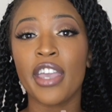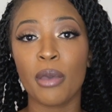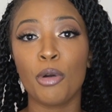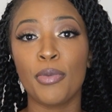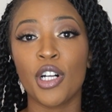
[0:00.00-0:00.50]
your
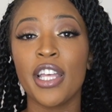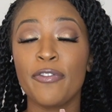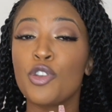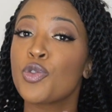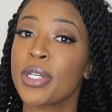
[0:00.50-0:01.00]
cable bill
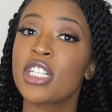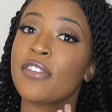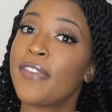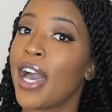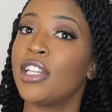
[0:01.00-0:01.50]
if you switch
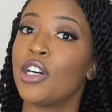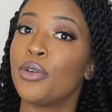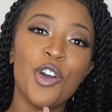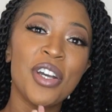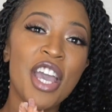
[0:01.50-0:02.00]
to Philo.
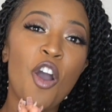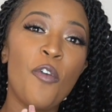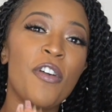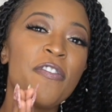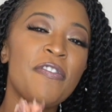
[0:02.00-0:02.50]
You'll get
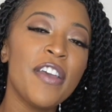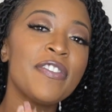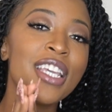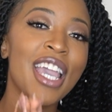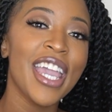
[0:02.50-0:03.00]
over
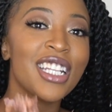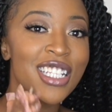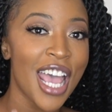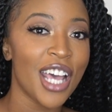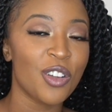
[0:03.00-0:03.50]
58
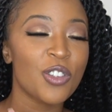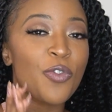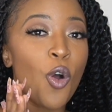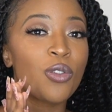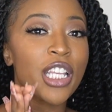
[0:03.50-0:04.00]
channels
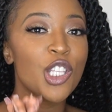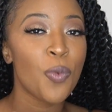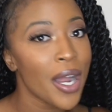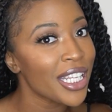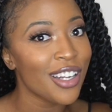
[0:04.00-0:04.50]
for only
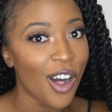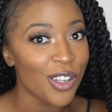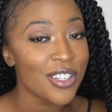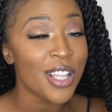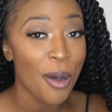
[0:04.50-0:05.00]

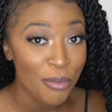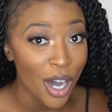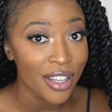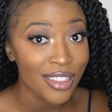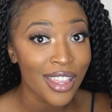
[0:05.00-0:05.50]
$20 a
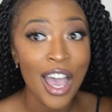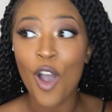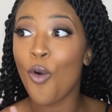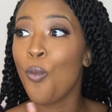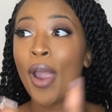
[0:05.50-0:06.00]
month.
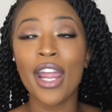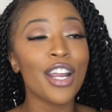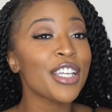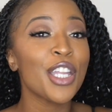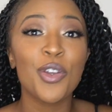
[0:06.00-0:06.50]

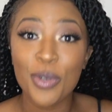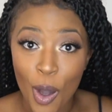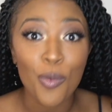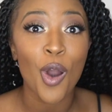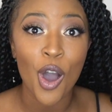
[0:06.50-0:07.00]
Where can you
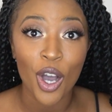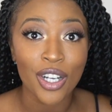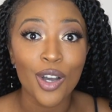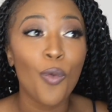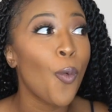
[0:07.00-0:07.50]
go
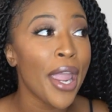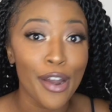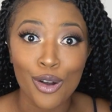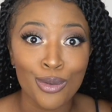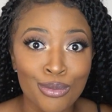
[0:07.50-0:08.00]
wrong?
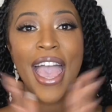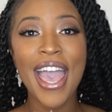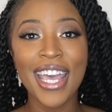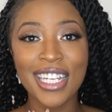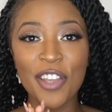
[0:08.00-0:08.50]
Where?
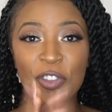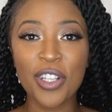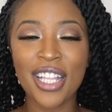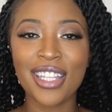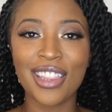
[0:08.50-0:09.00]
And if
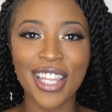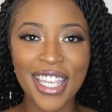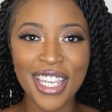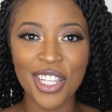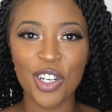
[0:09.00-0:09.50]
you click the
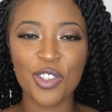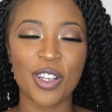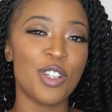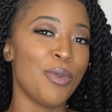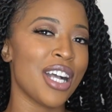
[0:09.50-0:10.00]
link in the
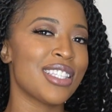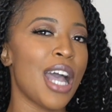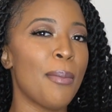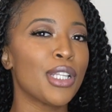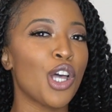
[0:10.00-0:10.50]
description box
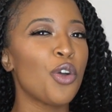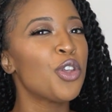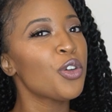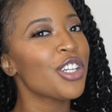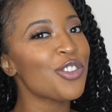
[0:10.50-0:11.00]
down below,
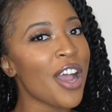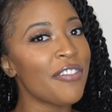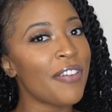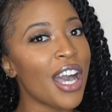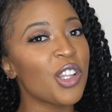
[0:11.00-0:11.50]
you can try
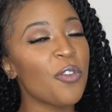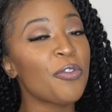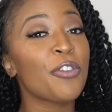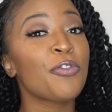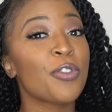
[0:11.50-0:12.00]
Philo
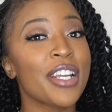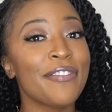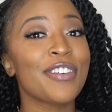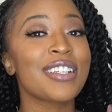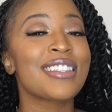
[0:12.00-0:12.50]
for
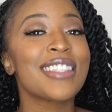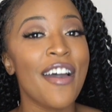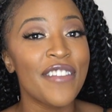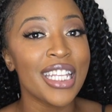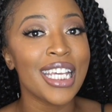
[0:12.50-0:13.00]
free for
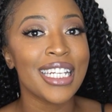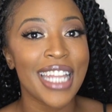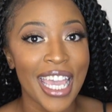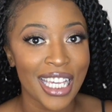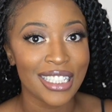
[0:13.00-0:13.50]
7
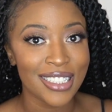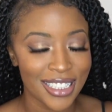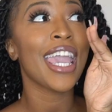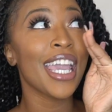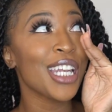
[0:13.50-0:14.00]
days.
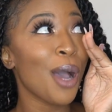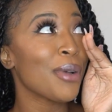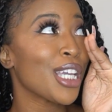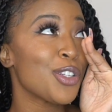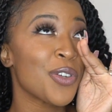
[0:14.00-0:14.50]
And I'm
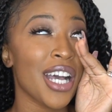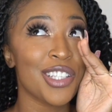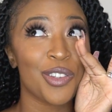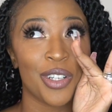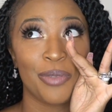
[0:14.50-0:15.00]
gonna get you
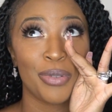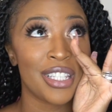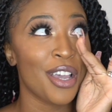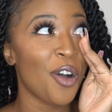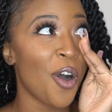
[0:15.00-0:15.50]
guys
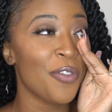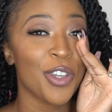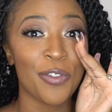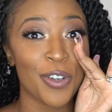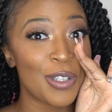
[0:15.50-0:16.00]
30% off in
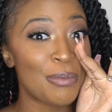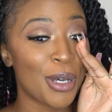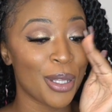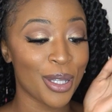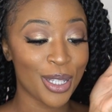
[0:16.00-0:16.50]
your first
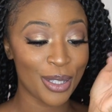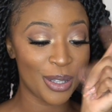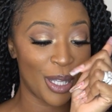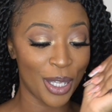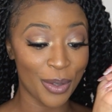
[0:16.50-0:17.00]
month.
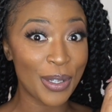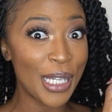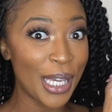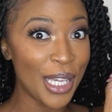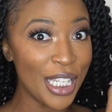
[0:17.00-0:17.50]

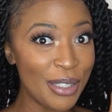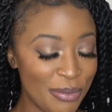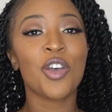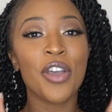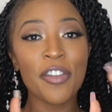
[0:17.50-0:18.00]
Okay?
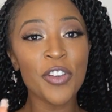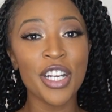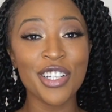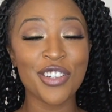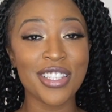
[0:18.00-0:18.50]
So if
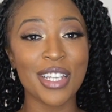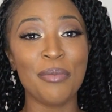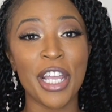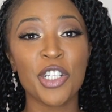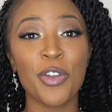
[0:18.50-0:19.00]
you're interested,
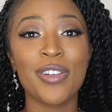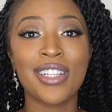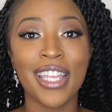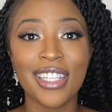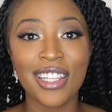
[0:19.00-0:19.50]
make sure you
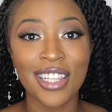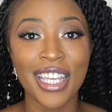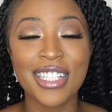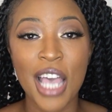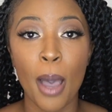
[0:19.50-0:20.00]
click the
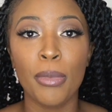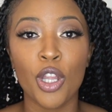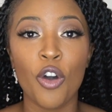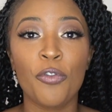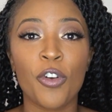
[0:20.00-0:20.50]
link down
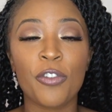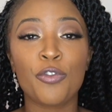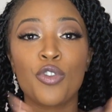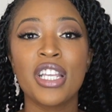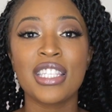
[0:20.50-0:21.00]
below for a
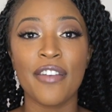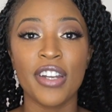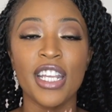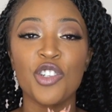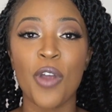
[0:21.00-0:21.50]
free
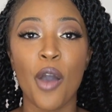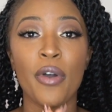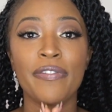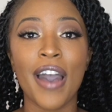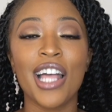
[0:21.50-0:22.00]
7-day trial
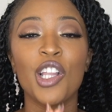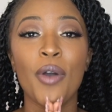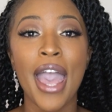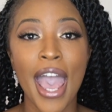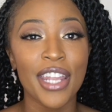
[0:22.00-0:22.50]
with
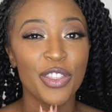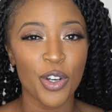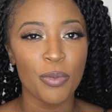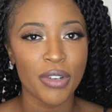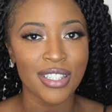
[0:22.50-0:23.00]
Philo and
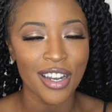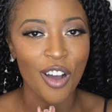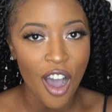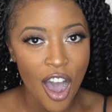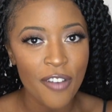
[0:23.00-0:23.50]

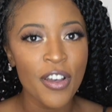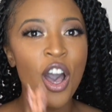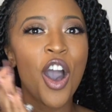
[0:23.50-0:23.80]
30% off